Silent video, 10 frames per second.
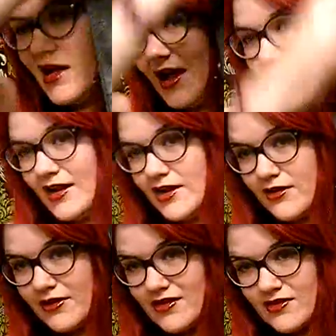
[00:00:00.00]
I
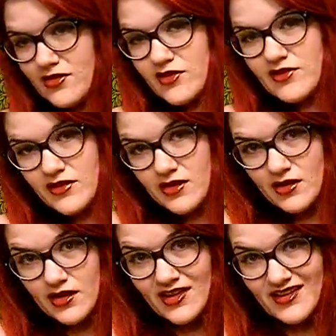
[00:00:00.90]
know it's
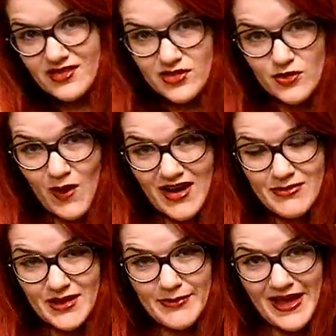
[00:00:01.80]
quite a
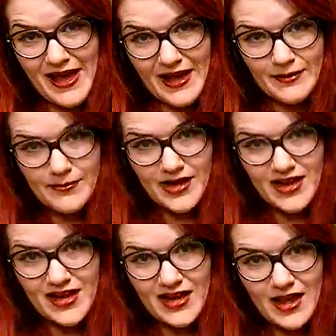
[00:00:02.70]
big bag,
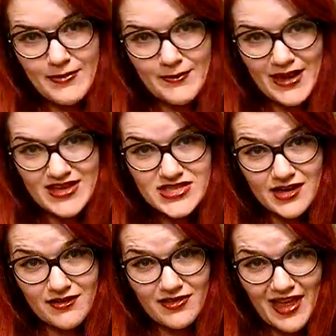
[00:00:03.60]
but I put my
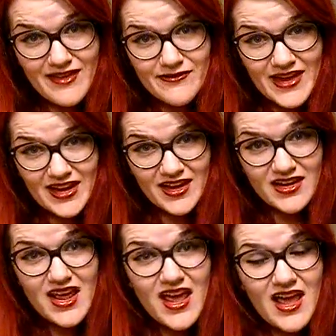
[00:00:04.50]
entire life in it,
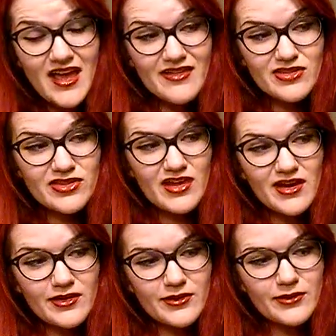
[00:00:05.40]

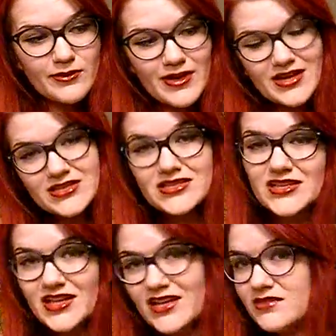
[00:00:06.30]
so
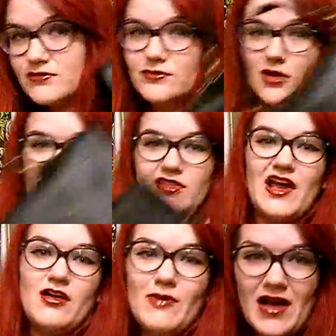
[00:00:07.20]
it works
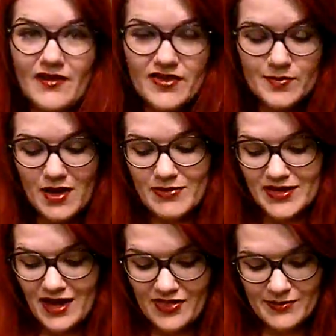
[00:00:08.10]
out well. It's probably
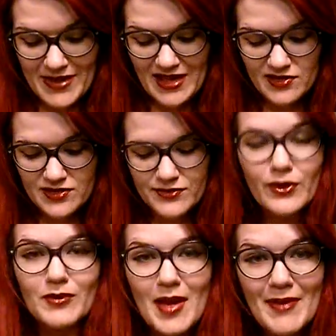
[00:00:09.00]
not the best
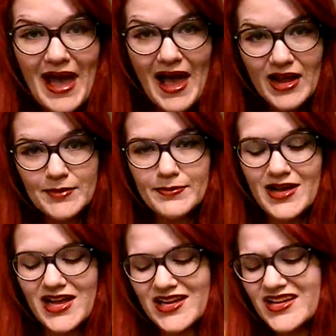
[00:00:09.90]
for my back,
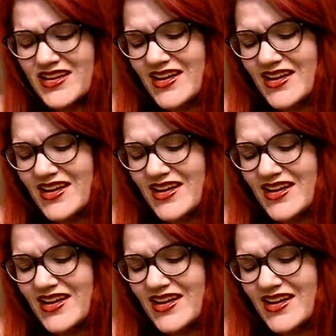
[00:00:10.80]
but